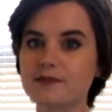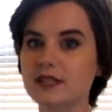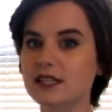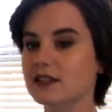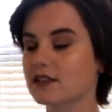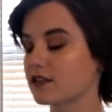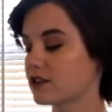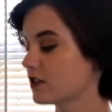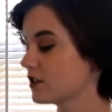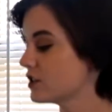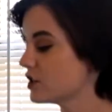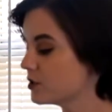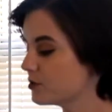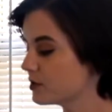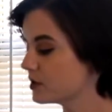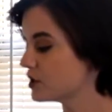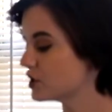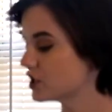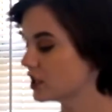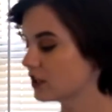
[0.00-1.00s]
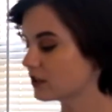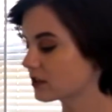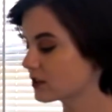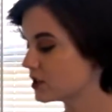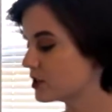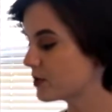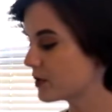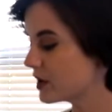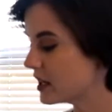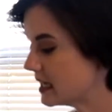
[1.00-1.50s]
So they're super chill,
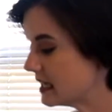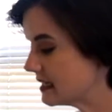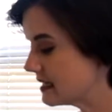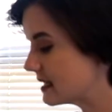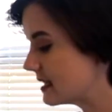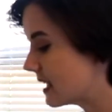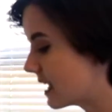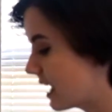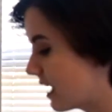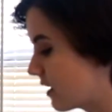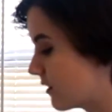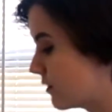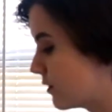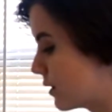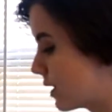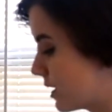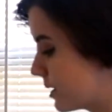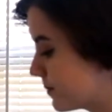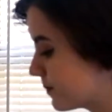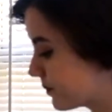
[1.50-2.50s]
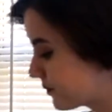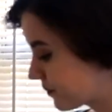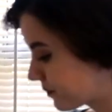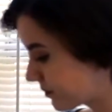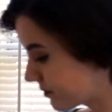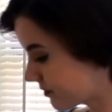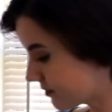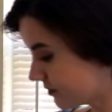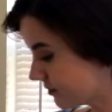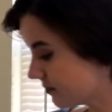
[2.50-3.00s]
super easy to care for.
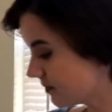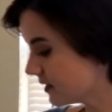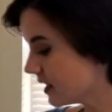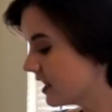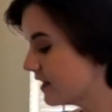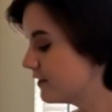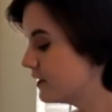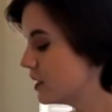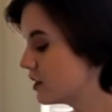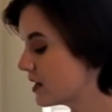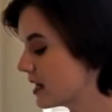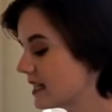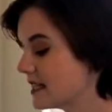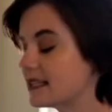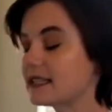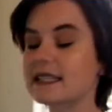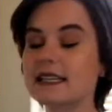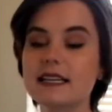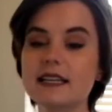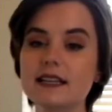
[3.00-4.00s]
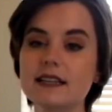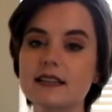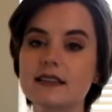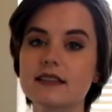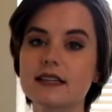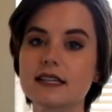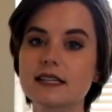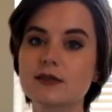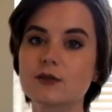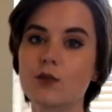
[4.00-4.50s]
If you guys see
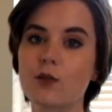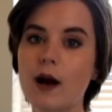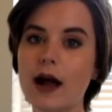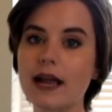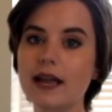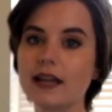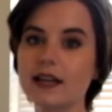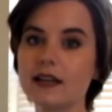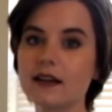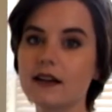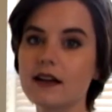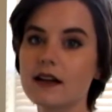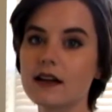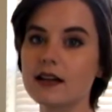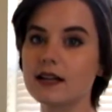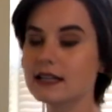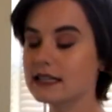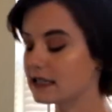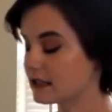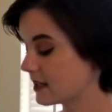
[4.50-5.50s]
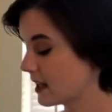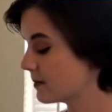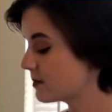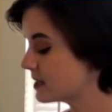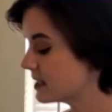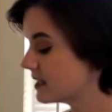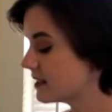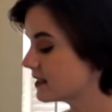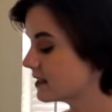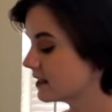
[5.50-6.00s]
this white
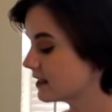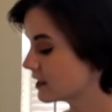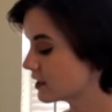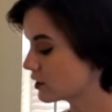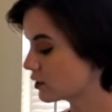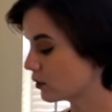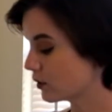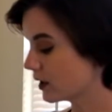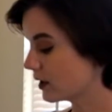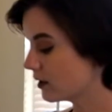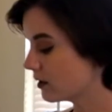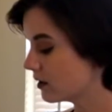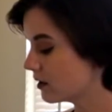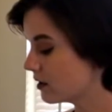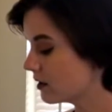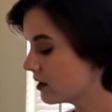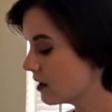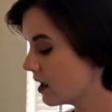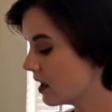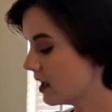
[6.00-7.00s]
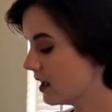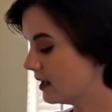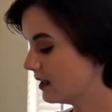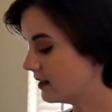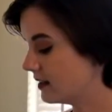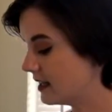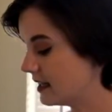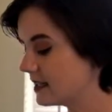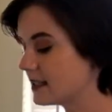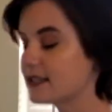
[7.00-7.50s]
substance in the soil,
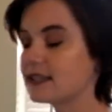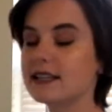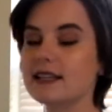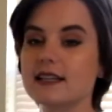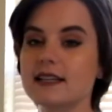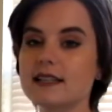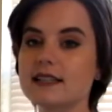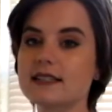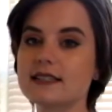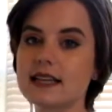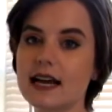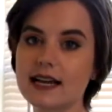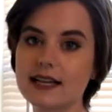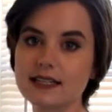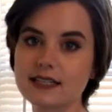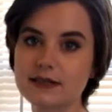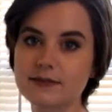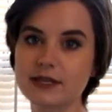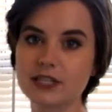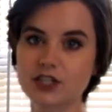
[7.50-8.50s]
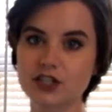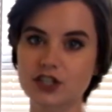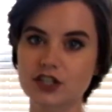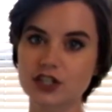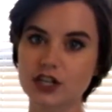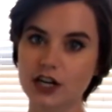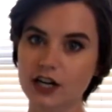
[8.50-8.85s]
this is diatomaceous